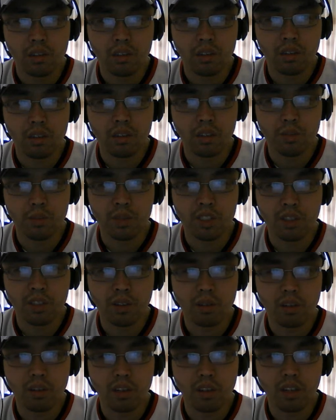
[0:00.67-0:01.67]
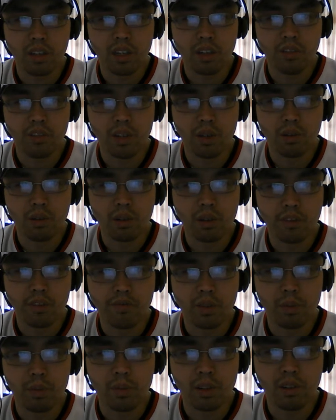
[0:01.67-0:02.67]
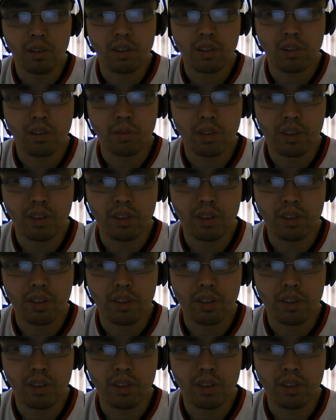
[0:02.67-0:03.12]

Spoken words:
I'm sure a lot of you are familiar